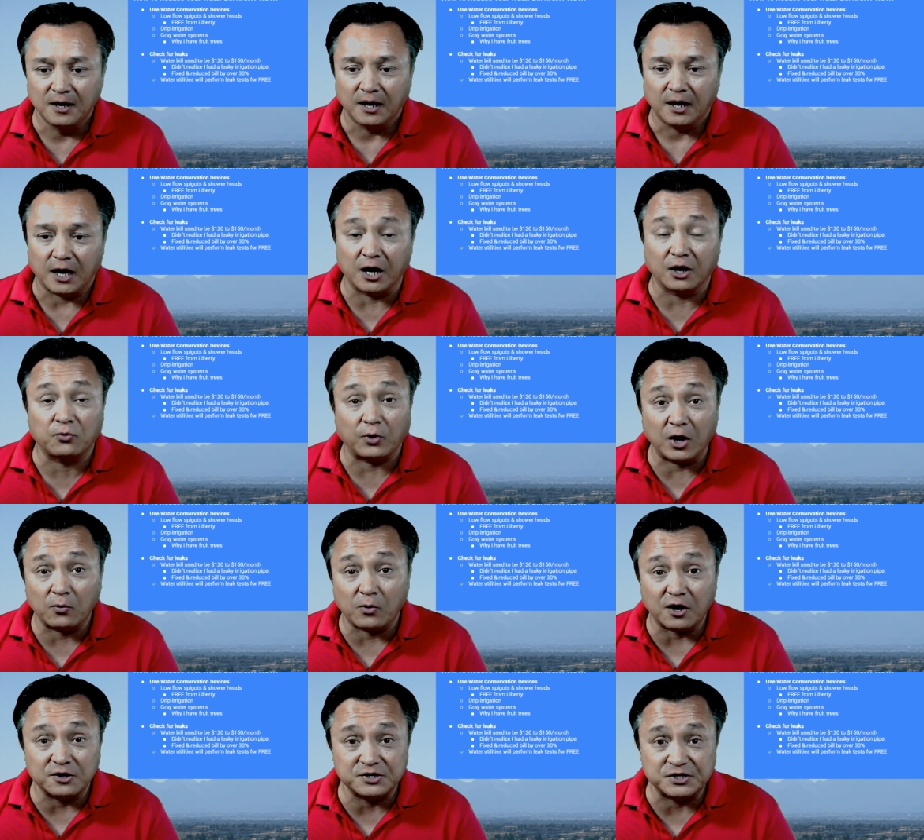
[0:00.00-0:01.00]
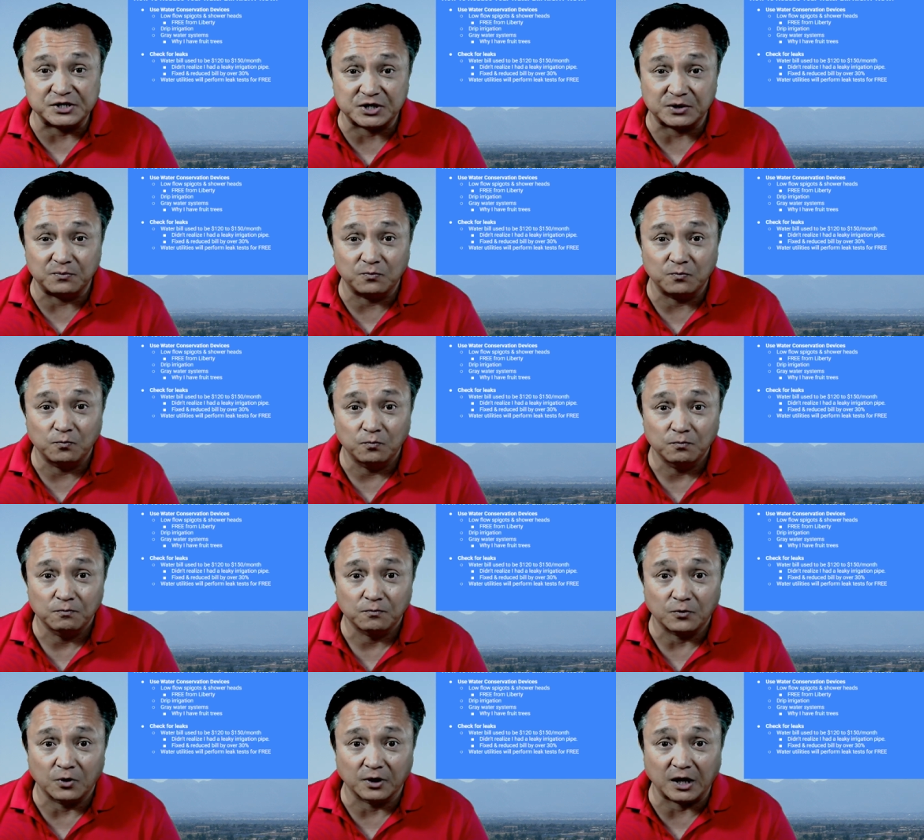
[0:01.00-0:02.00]
And a gray water system,
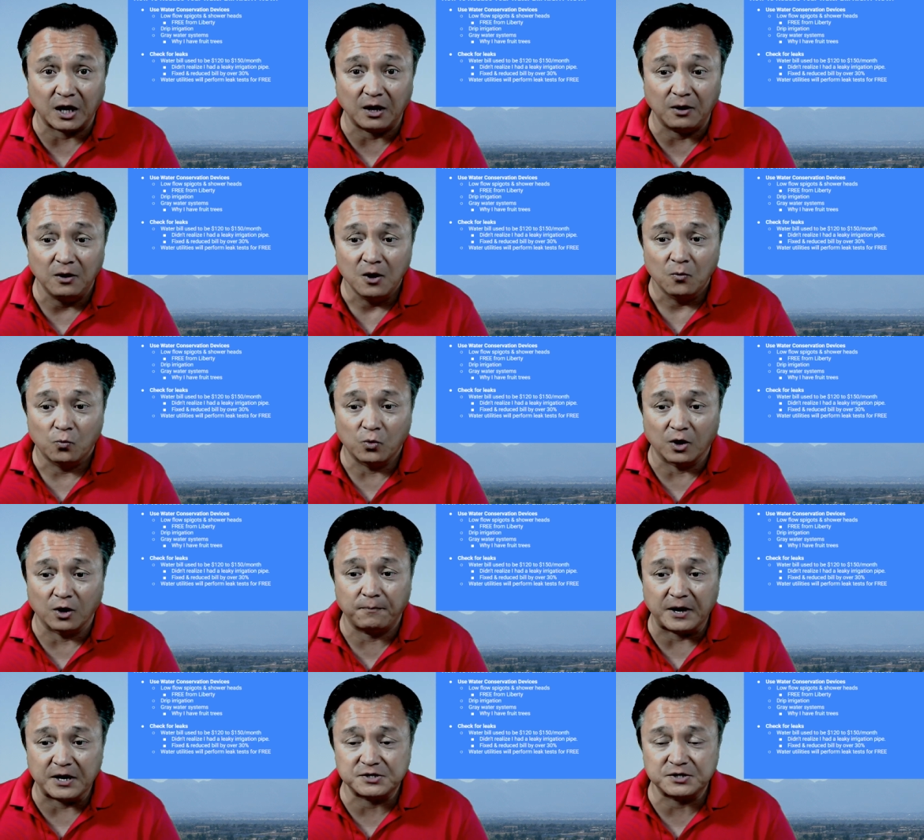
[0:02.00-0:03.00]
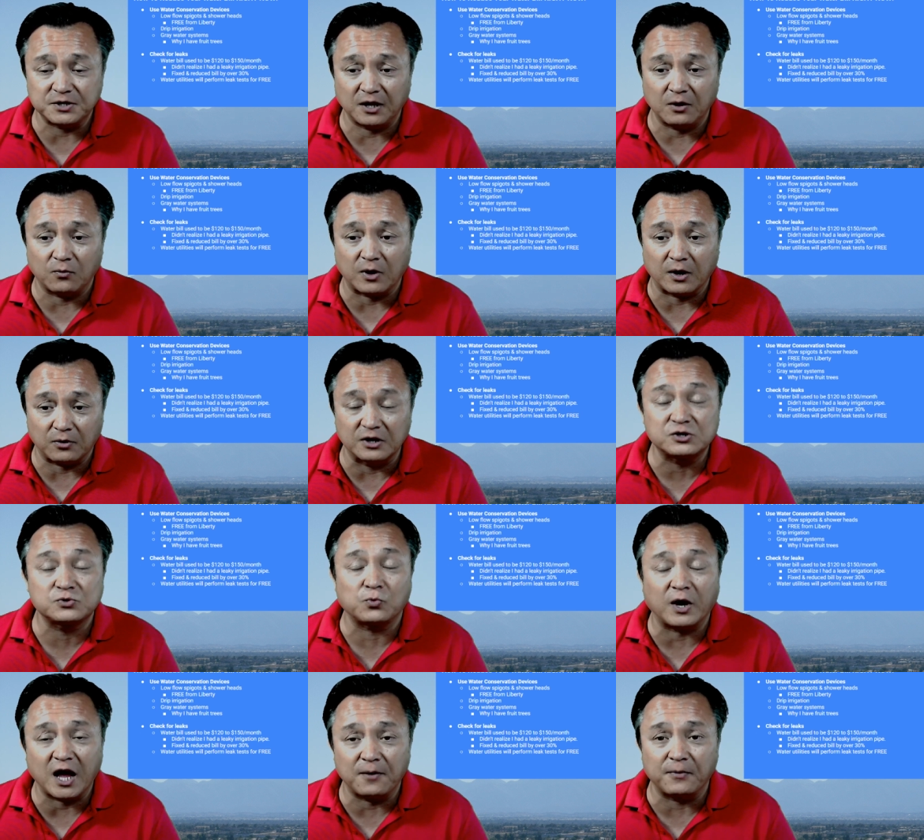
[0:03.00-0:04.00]
okay, where basically this is
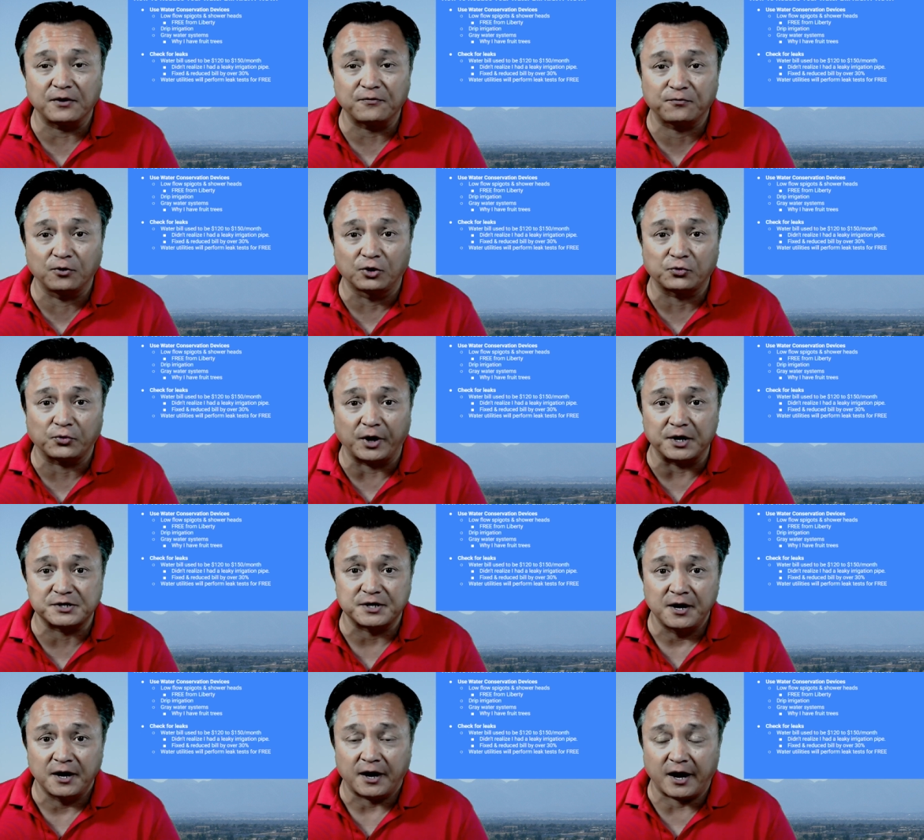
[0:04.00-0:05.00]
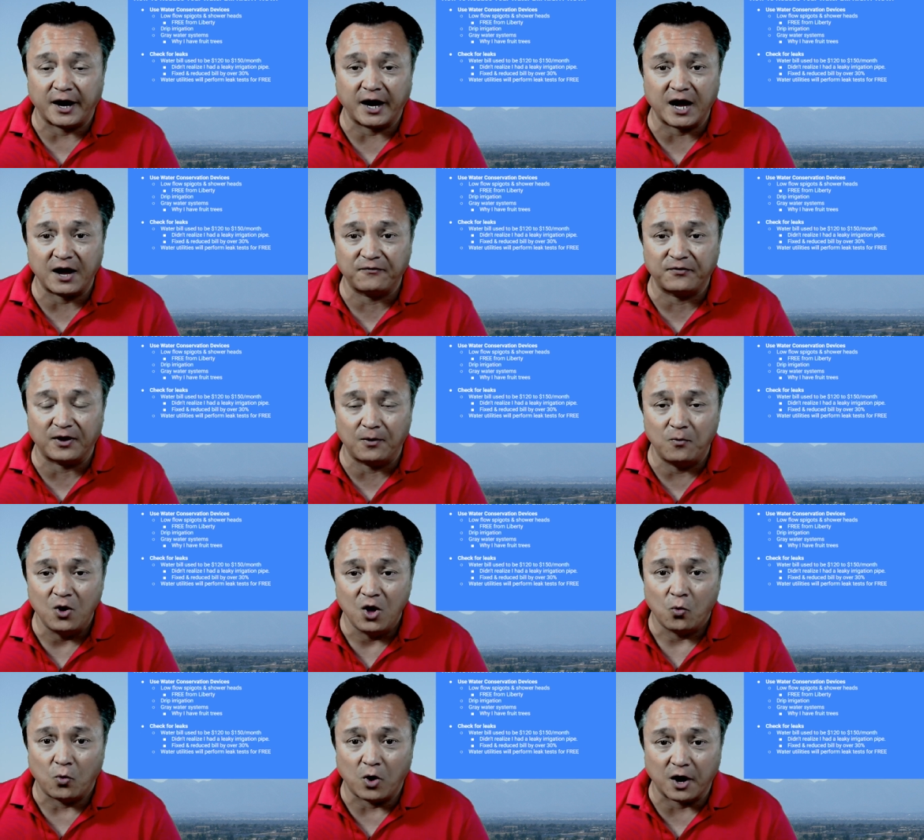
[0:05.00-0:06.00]
why I have my fruit trees. I have um,
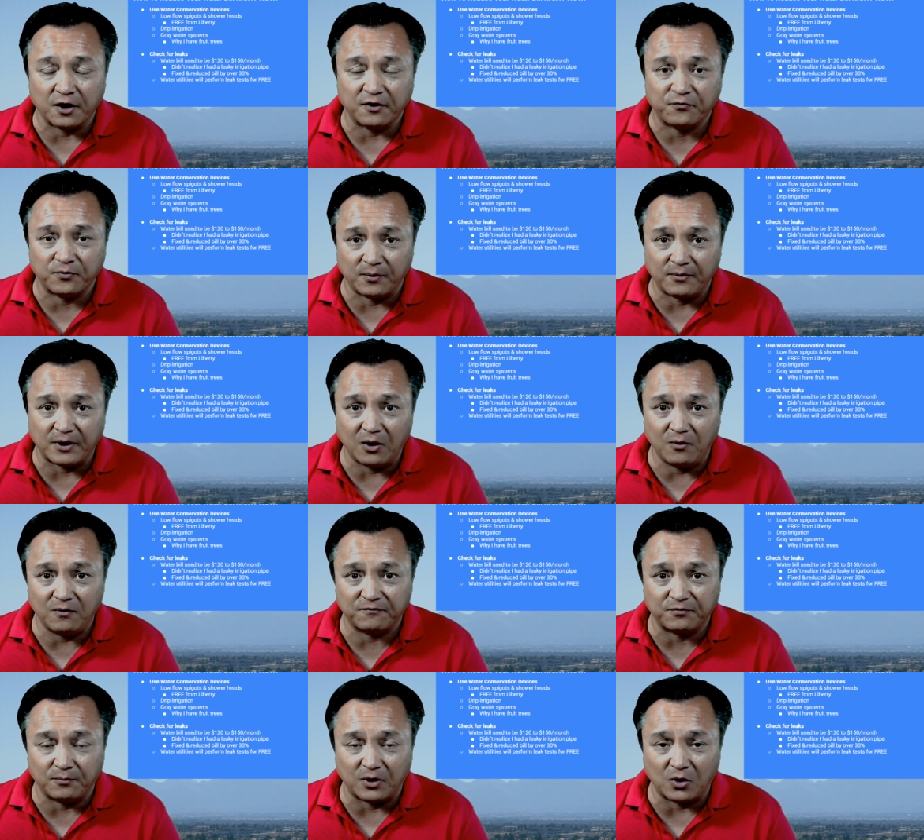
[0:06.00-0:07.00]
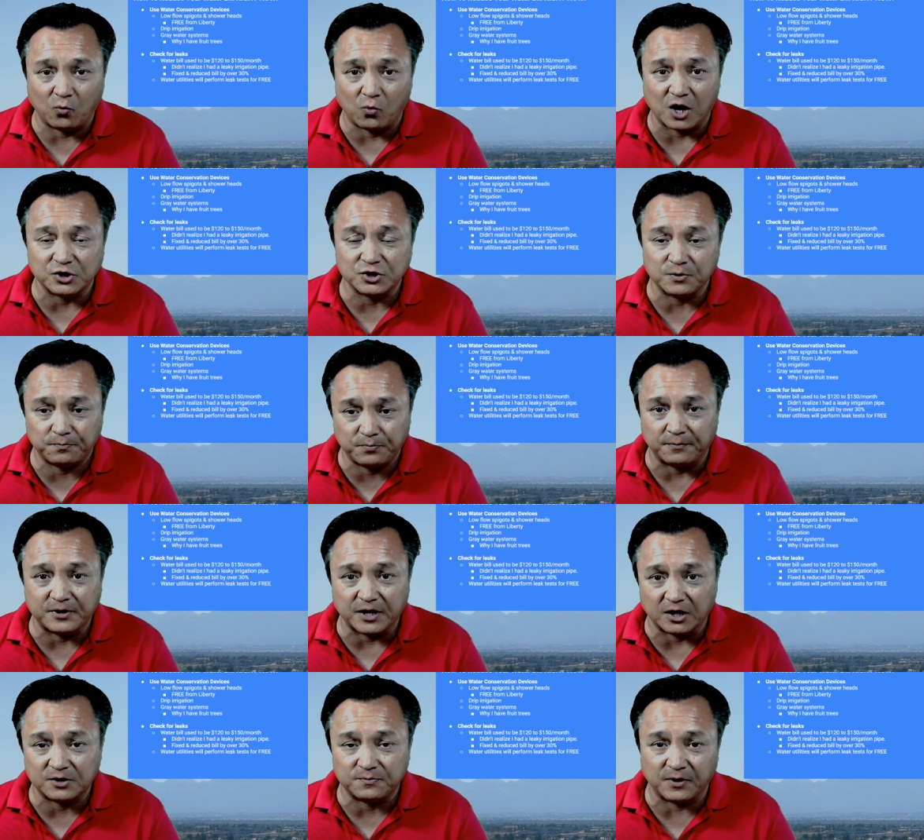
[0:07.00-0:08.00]
water from my from my washer
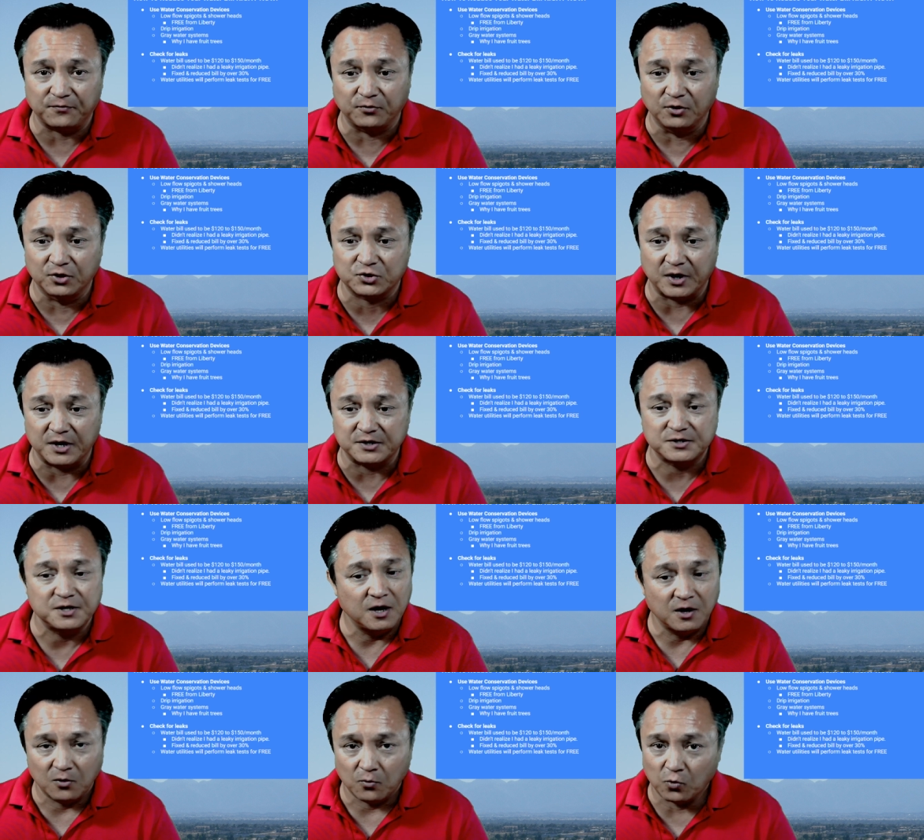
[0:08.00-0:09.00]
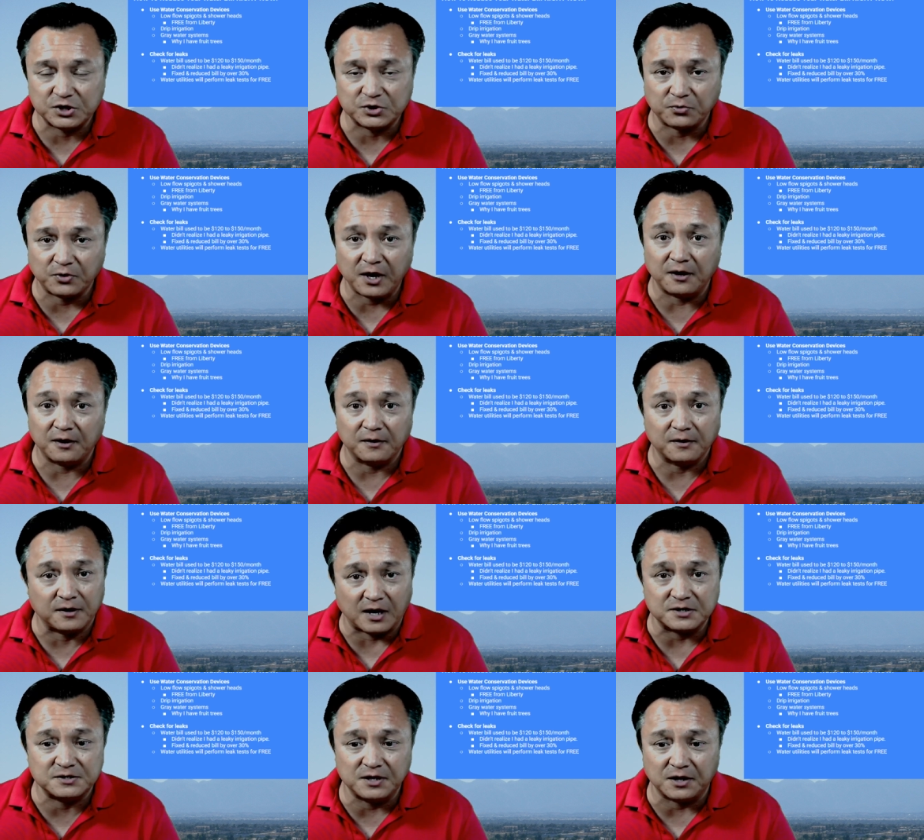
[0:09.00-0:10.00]
pumped out to my fruit trees. Works great,
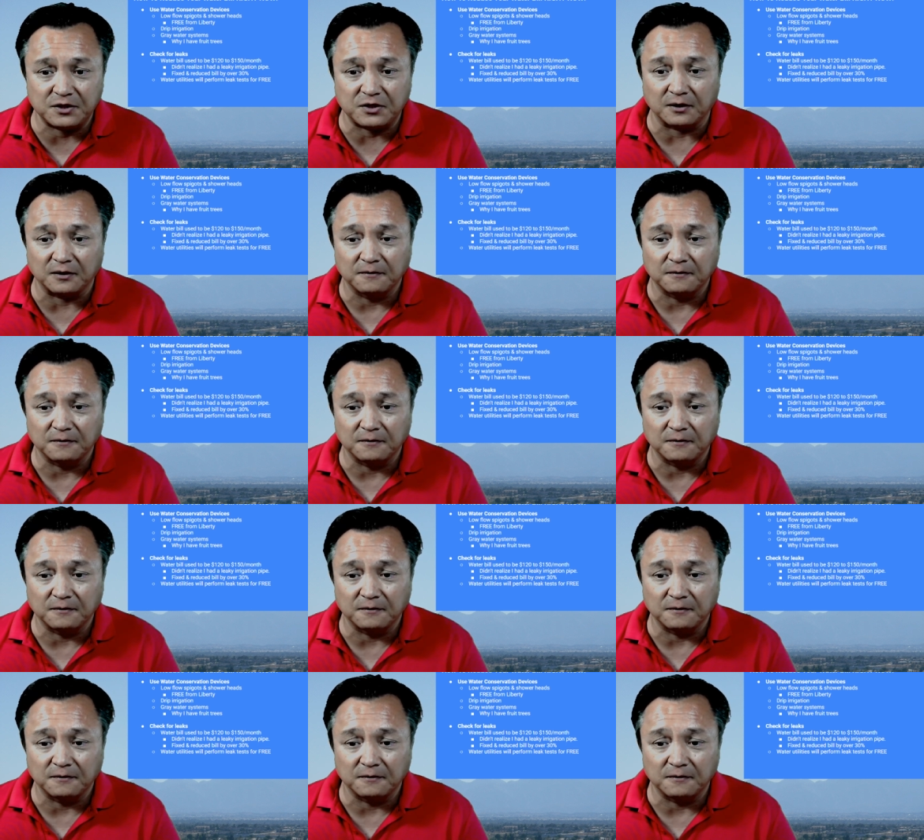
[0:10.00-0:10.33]
costs nothing.